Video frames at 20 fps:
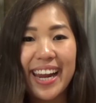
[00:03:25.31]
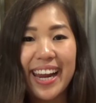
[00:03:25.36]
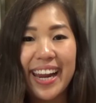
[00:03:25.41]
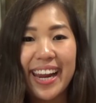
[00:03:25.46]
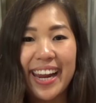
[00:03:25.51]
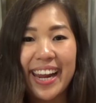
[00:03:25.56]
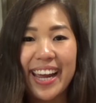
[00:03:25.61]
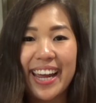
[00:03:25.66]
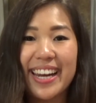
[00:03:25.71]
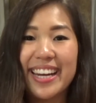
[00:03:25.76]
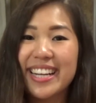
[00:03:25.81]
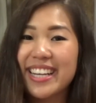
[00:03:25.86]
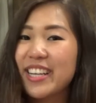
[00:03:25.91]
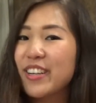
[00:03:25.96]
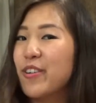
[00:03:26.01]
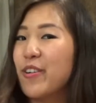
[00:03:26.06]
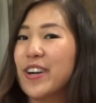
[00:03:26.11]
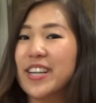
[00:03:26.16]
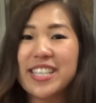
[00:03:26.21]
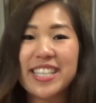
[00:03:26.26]
and
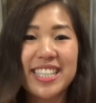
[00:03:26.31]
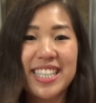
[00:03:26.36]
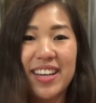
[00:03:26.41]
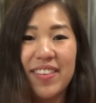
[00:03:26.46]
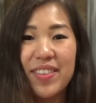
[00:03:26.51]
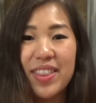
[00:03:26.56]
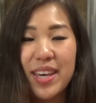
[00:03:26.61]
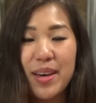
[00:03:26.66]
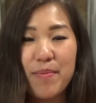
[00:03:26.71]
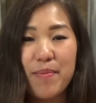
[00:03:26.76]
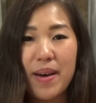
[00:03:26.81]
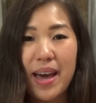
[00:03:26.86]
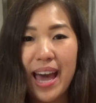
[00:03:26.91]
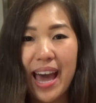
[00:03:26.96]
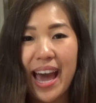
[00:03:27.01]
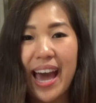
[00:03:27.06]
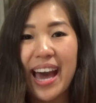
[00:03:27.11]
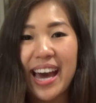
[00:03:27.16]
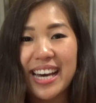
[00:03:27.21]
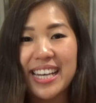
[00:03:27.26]
going to give them
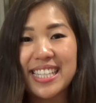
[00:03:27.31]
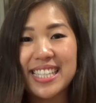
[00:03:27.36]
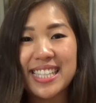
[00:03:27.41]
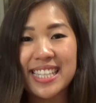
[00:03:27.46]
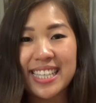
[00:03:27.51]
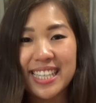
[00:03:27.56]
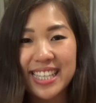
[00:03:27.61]
as